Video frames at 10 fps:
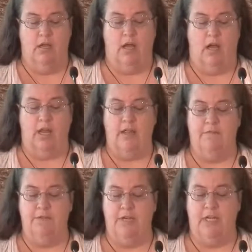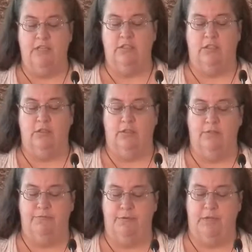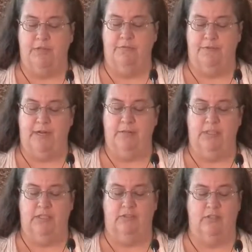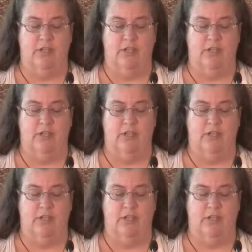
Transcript: I have needed to learn from other families and